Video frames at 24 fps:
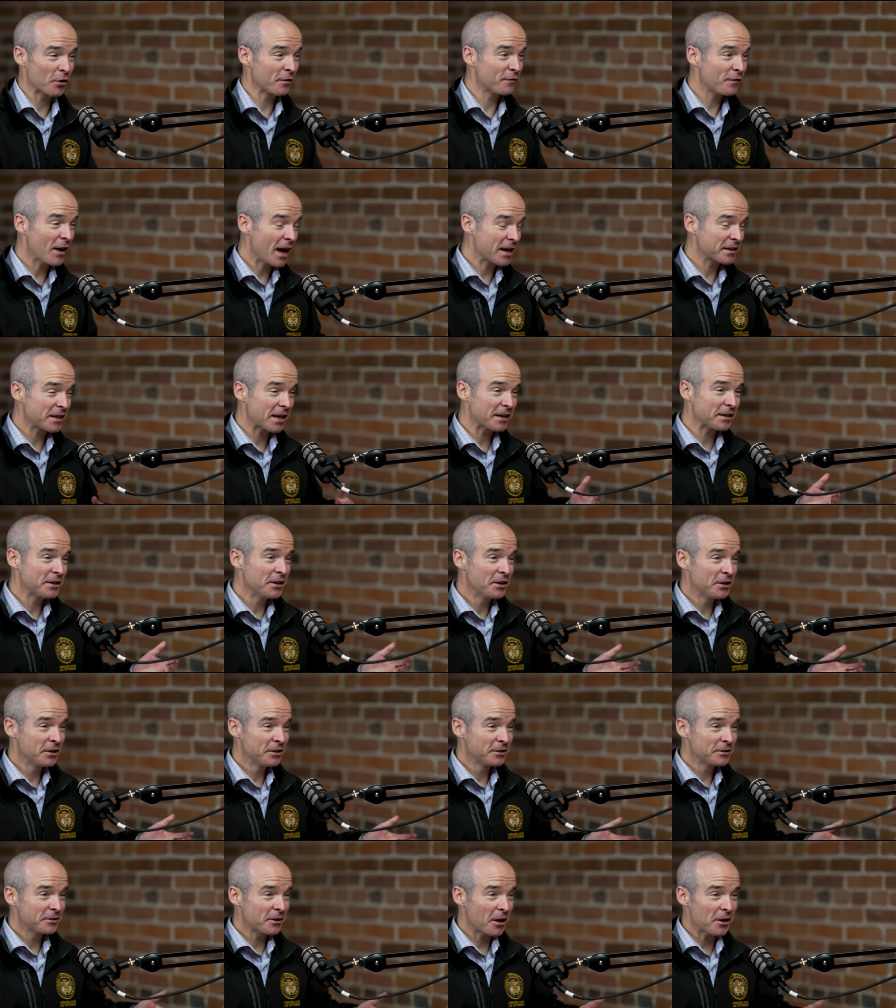In fact,
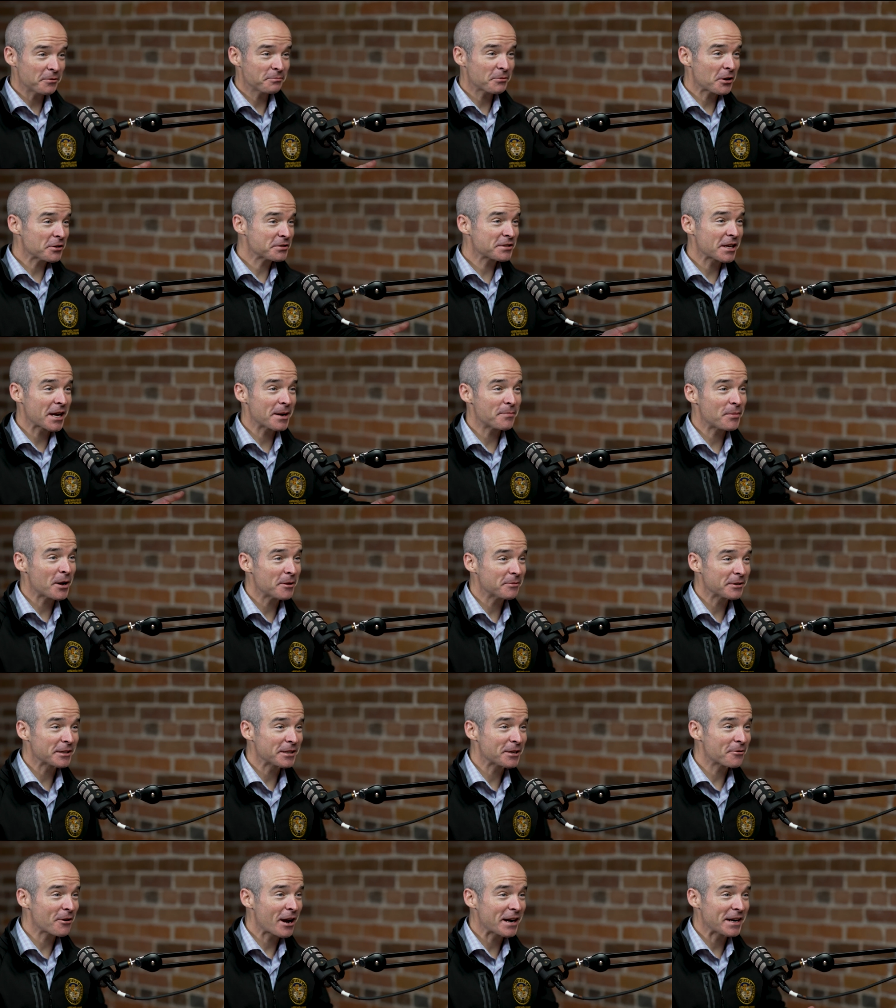I'll say it
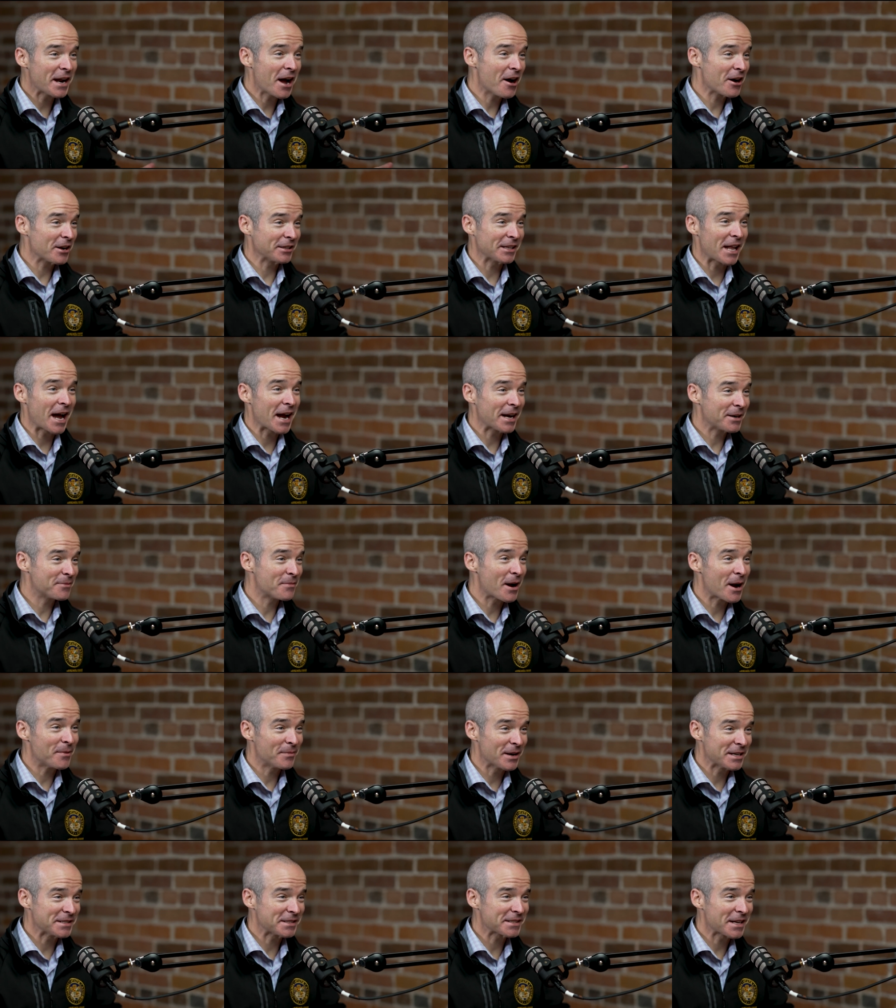publicly right now, I lied
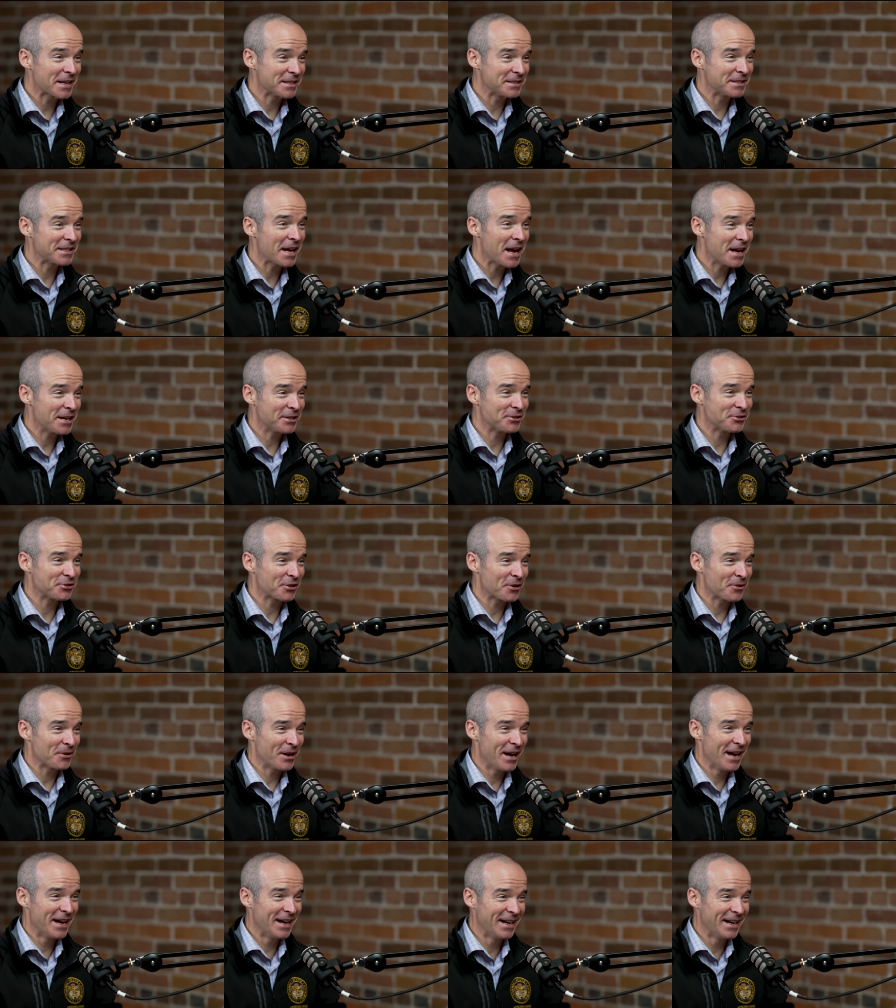about my son's age so